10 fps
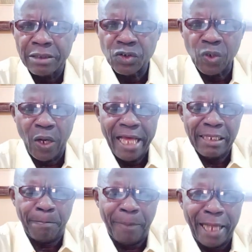so
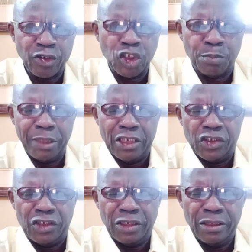any part of
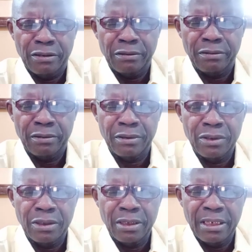speech
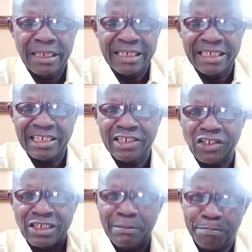is a
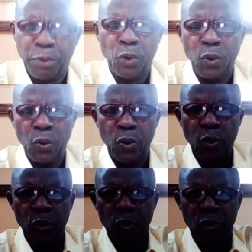simple
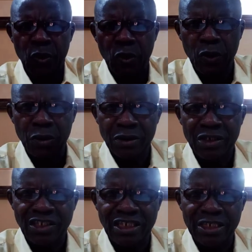
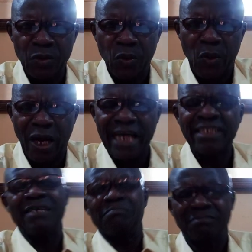single
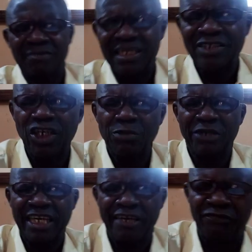item. Let us
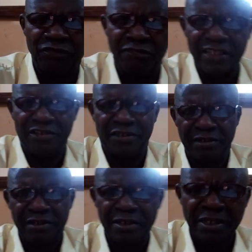be careful of
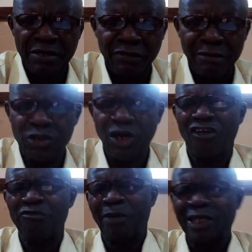this. When we
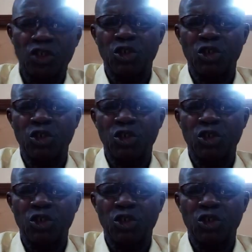talk of part